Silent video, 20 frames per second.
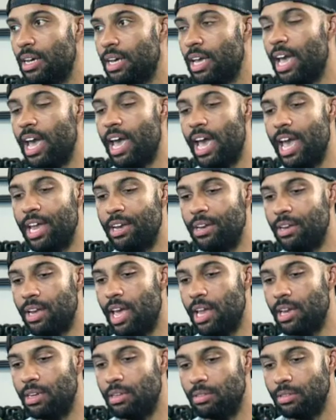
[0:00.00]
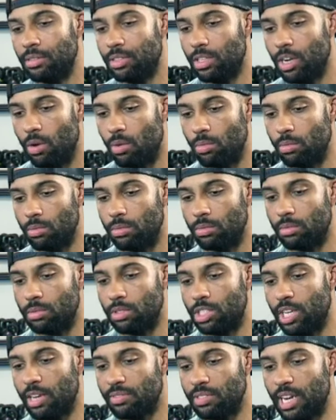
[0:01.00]
Yeah, and you know,
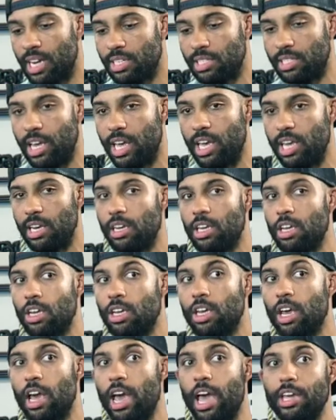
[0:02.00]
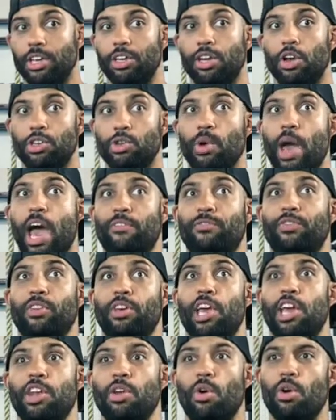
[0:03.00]
Jeff's not saying, hey, you know, you have
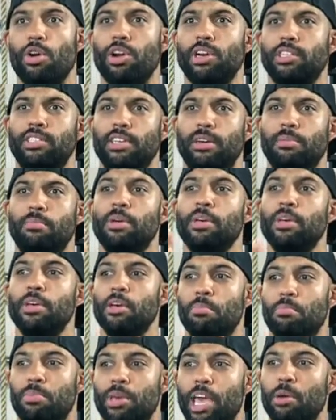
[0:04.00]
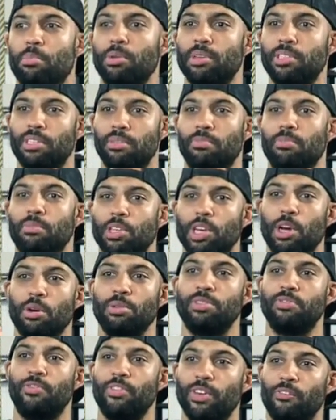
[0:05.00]
to, in order to be able to, you
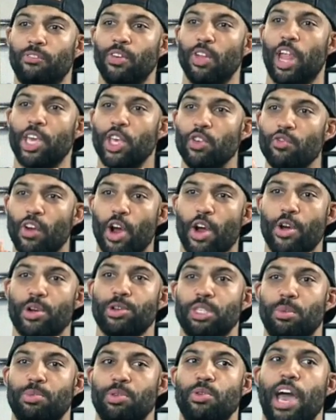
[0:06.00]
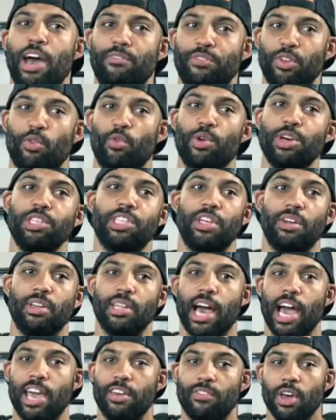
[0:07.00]
know, feel like you've earned something, you have to risk your
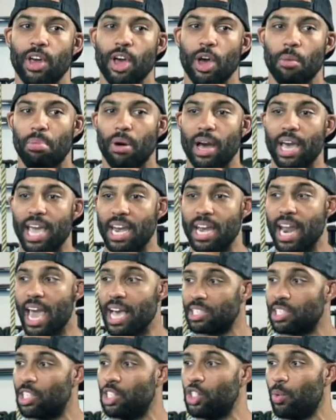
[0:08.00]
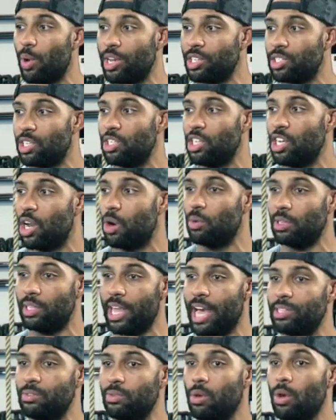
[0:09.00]
life. But in that situation, you know,
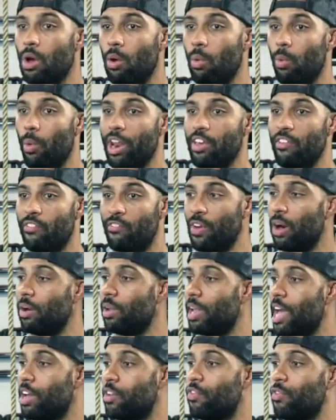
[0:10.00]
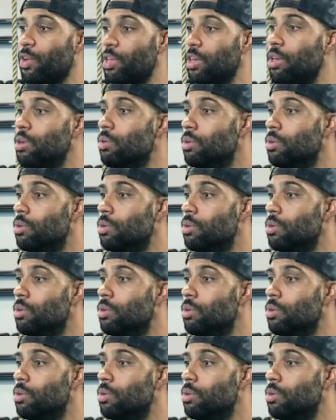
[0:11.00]
that's what it felt like for you.